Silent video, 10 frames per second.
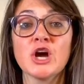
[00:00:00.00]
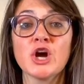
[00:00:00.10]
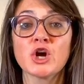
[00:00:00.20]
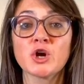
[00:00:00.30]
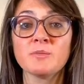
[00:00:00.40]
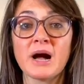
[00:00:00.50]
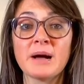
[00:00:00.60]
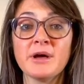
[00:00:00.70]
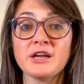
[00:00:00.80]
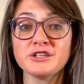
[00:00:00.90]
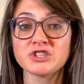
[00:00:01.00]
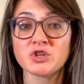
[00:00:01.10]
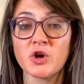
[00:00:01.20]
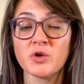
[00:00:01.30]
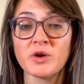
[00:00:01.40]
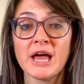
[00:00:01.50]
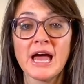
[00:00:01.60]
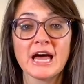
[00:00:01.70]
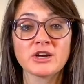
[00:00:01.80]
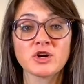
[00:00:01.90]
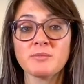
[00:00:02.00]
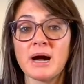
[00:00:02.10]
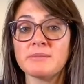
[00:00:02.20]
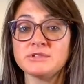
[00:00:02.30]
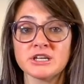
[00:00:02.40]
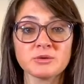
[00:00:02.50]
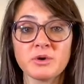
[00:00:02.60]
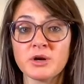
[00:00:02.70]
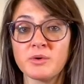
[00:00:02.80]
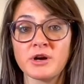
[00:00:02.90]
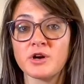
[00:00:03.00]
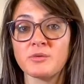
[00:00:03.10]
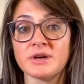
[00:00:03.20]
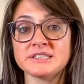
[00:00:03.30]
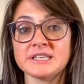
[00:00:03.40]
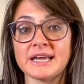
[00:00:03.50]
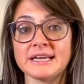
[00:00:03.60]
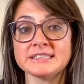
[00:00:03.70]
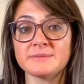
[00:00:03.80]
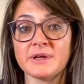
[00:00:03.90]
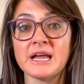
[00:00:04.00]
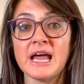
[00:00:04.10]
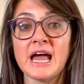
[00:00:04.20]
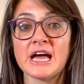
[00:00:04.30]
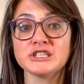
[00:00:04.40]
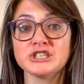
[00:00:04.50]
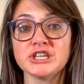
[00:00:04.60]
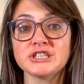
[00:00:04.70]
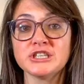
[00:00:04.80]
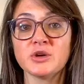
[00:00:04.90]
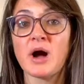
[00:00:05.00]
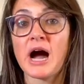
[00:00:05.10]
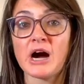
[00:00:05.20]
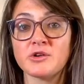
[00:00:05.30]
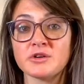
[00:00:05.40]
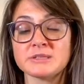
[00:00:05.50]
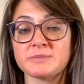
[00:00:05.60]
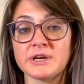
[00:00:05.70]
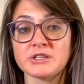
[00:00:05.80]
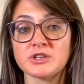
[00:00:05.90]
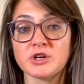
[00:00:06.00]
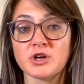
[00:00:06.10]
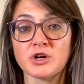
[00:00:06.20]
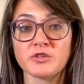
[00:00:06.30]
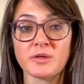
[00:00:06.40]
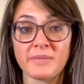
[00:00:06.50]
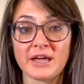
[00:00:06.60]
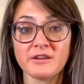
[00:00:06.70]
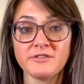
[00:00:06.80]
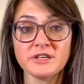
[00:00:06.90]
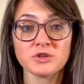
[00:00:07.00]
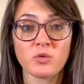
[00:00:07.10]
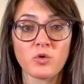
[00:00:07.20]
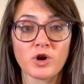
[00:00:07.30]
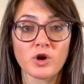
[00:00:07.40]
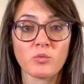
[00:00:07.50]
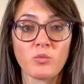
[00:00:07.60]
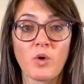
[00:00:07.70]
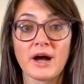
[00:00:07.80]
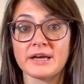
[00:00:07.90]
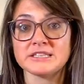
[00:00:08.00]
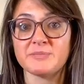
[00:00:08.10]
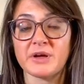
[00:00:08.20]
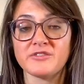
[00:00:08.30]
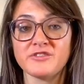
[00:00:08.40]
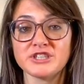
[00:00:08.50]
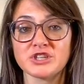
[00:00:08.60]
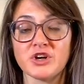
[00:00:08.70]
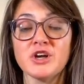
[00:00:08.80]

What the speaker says: her mom had a stroke and her mom doesn't want to wear her resting hand splint and she doesn't know how to explain to her the benefits or why it's beneficial.